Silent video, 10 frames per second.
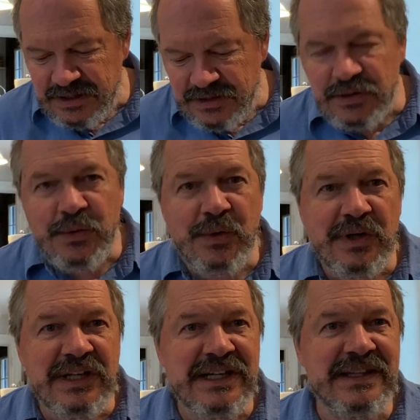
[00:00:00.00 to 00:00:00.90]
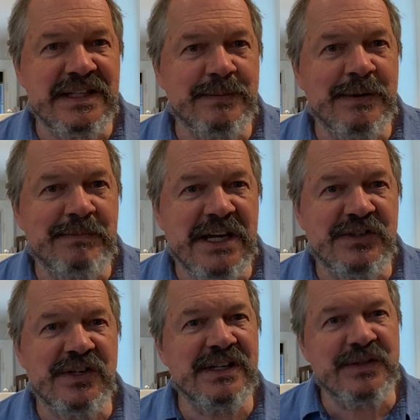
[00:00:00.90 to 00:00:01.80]
the quarreling that's been
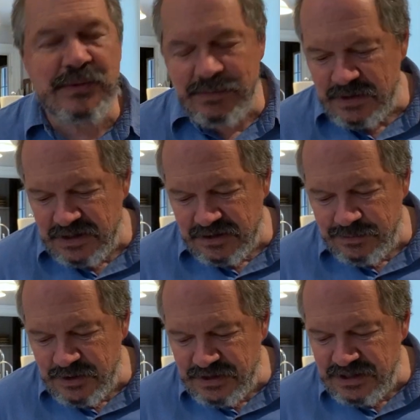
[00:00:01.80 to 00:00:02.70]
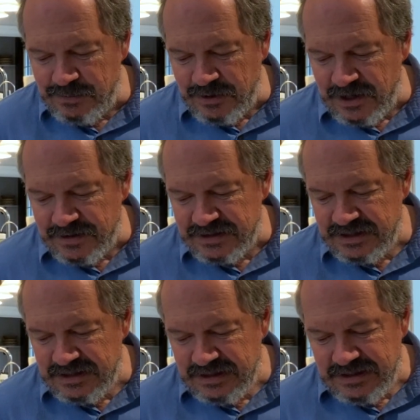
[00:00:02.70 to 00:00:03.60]
mentioned is ripping the community apart.
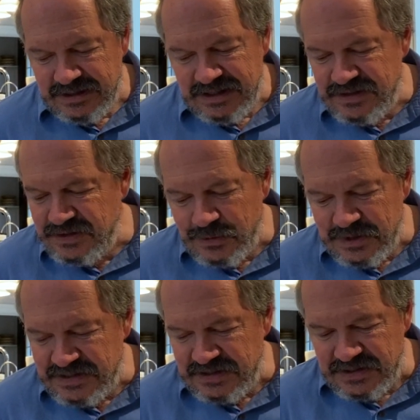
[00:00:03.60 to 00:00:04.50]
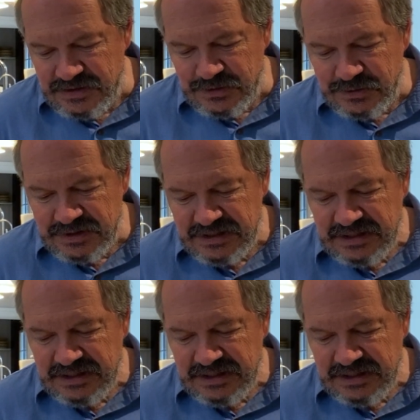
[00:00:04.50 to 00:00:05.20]
It's so easy to do.